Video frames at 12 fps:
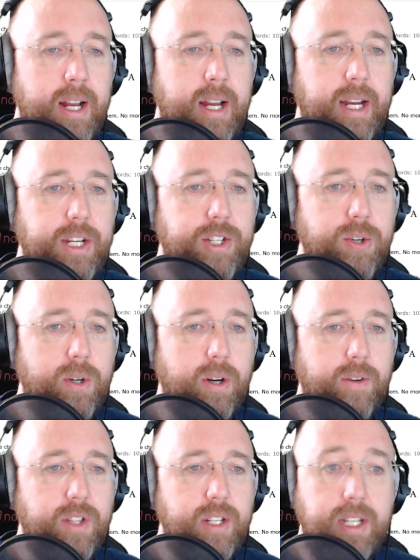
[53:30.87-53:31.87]
He shook
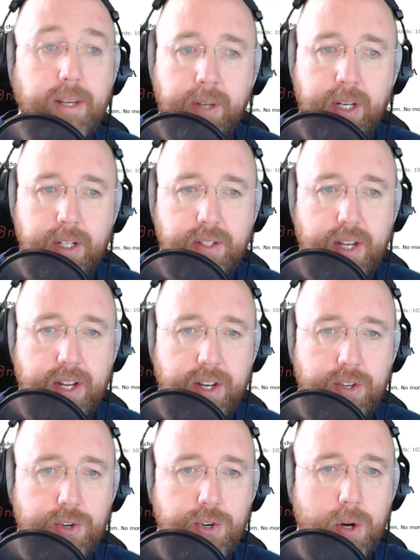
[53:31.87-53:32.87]
off the demon and set
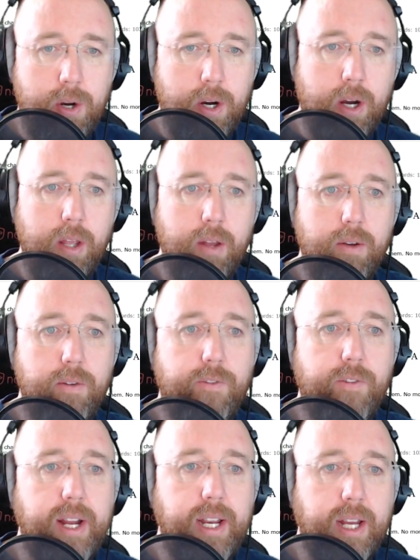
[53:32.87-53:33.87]
his jaw,
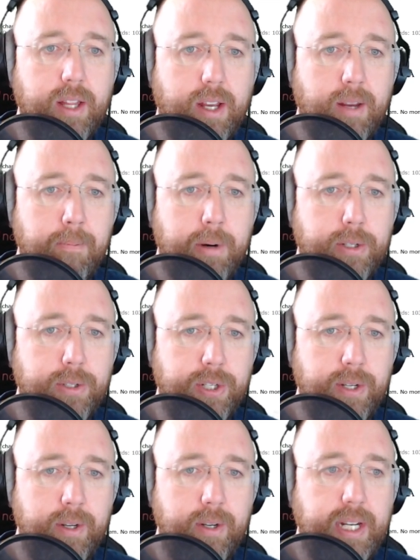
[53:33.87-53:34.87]
fighting the
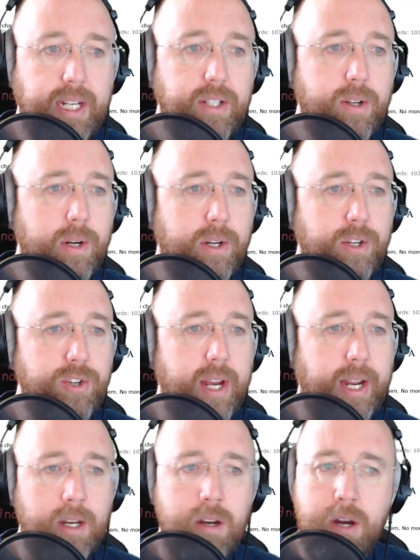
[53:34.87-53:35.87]
compulsion. He started to
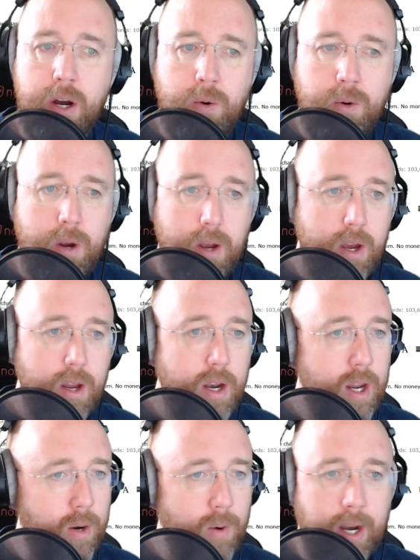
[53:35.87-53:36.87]
shake. No,
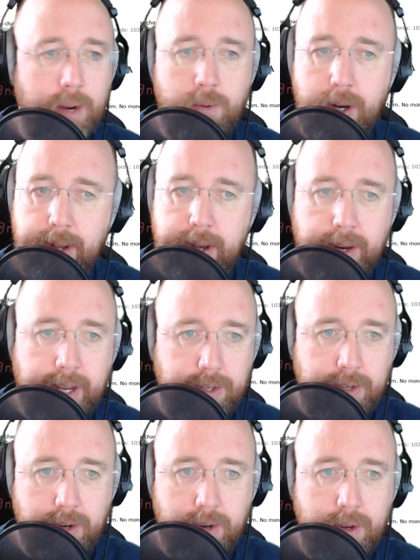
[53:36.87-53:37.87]
no, I will not
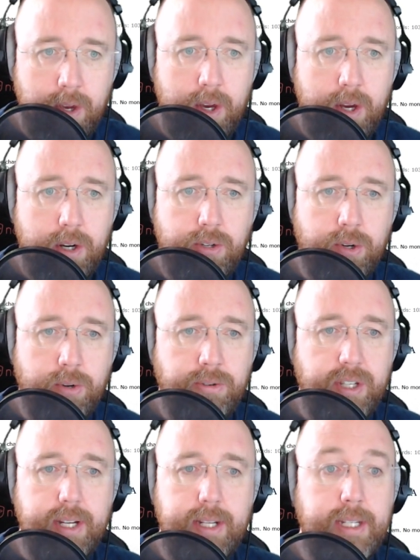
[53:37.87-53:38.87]
answer. Dru
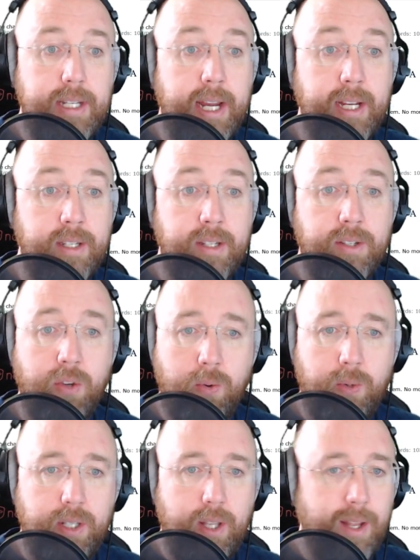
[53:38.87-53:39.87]
said daisies
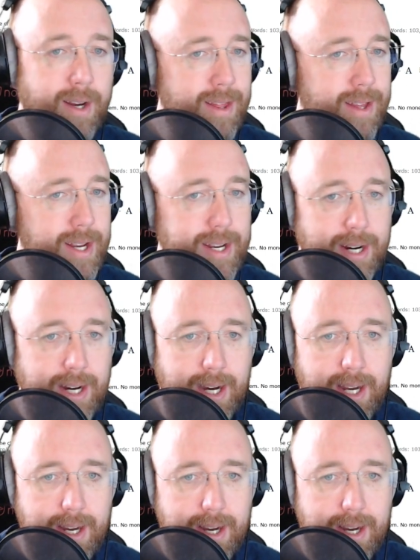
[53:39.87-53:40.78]
always lie. They die.